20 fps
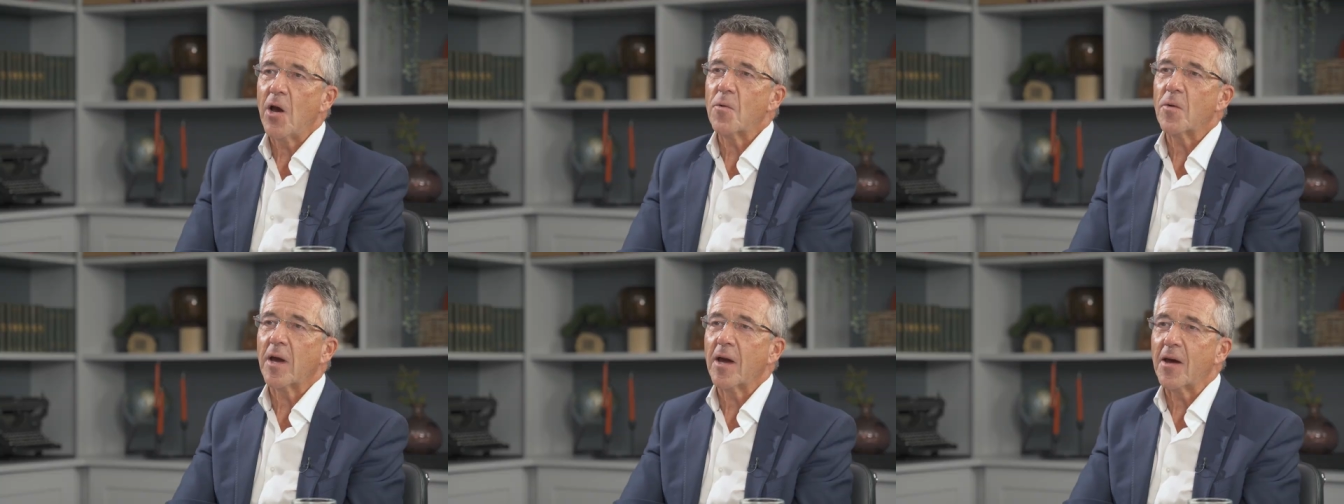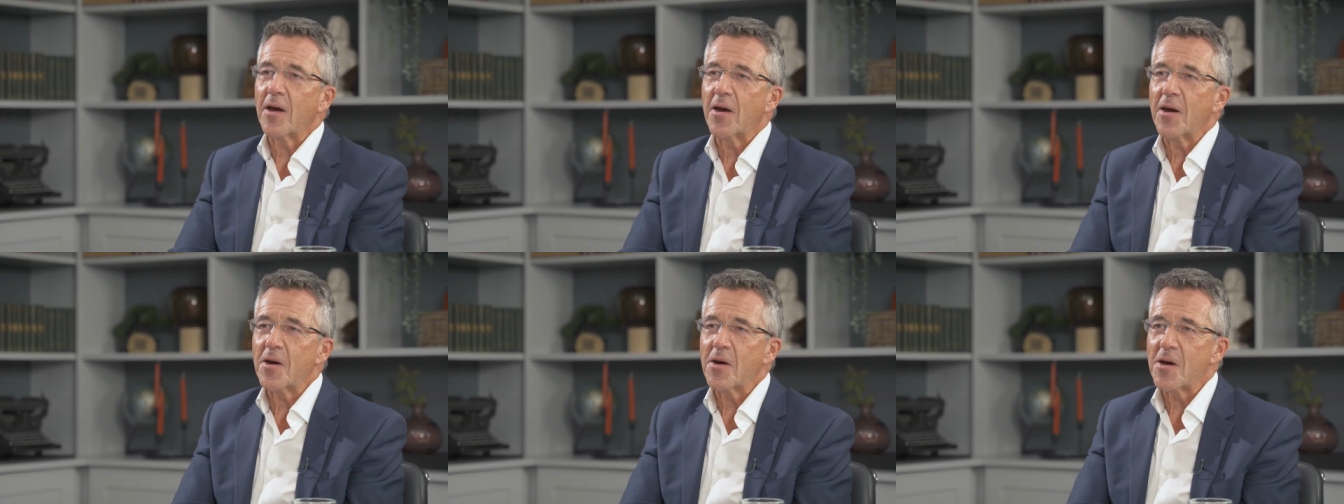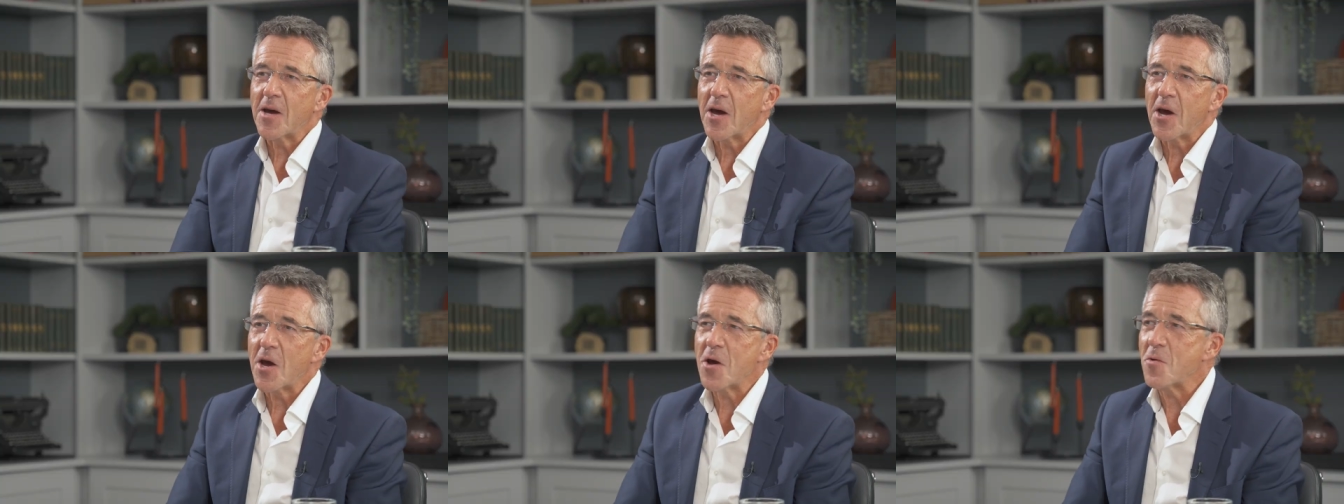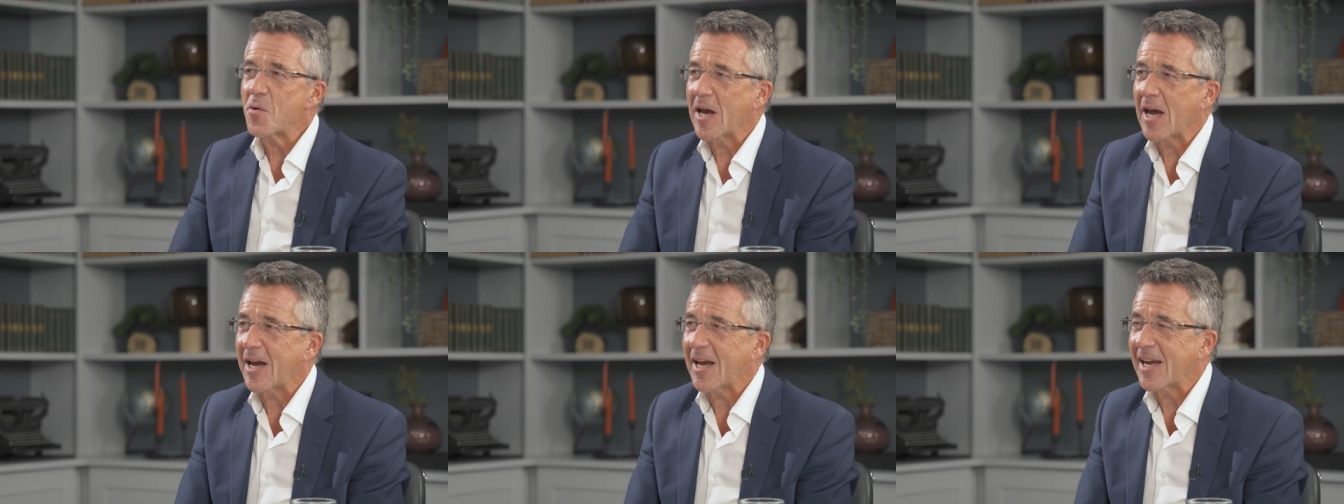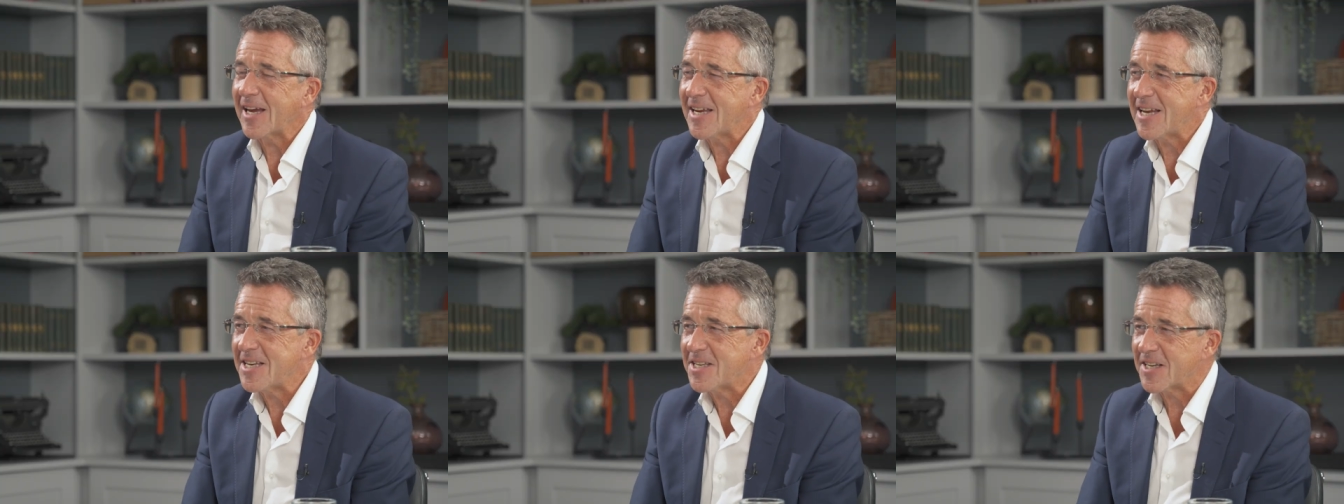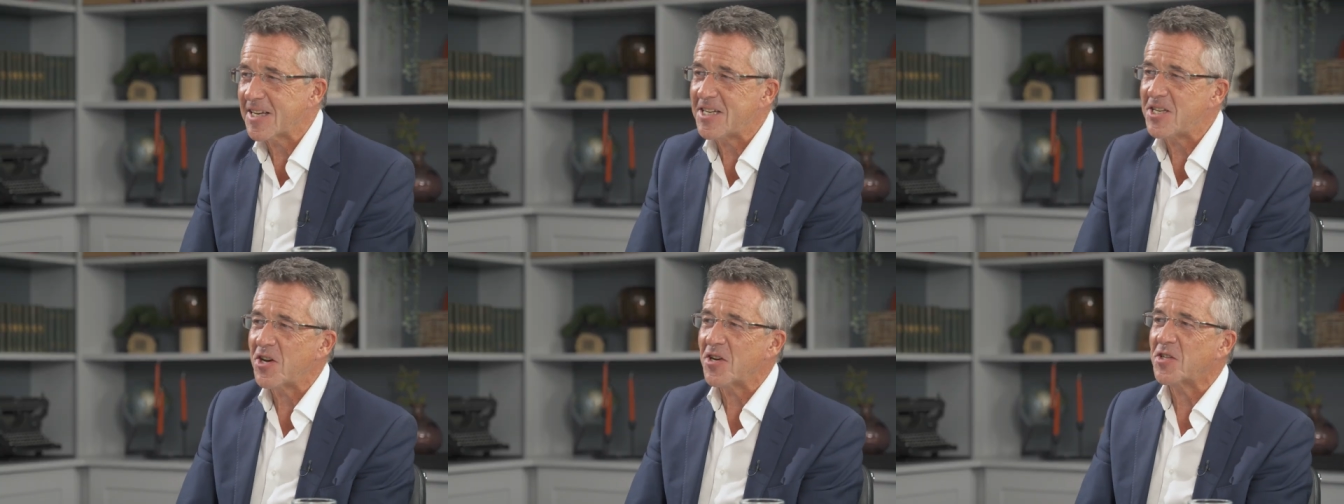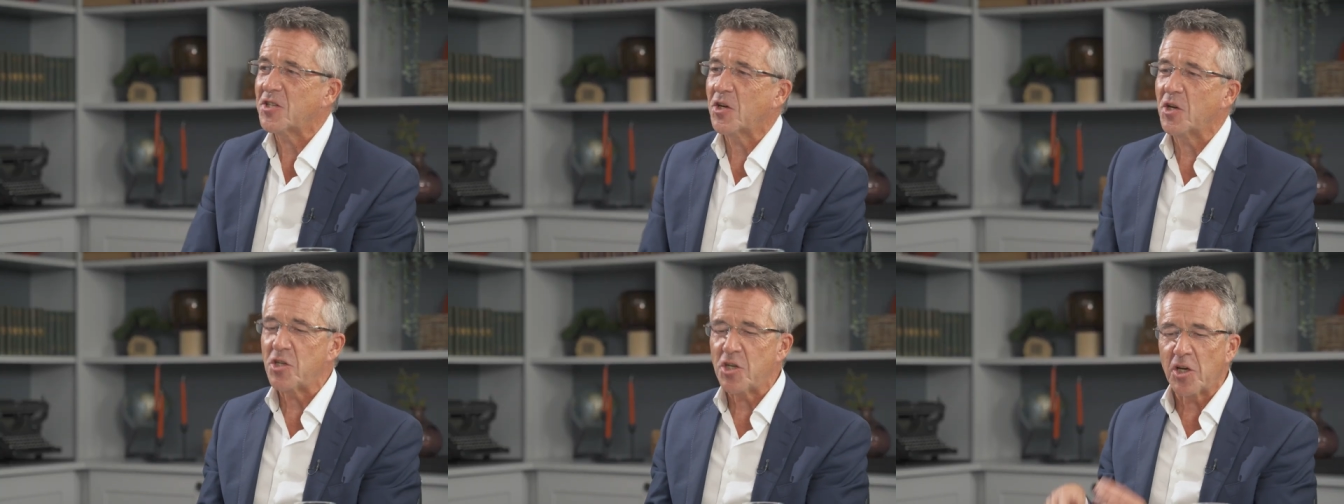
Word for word: Oh, what do you do? Oh, it's interesting.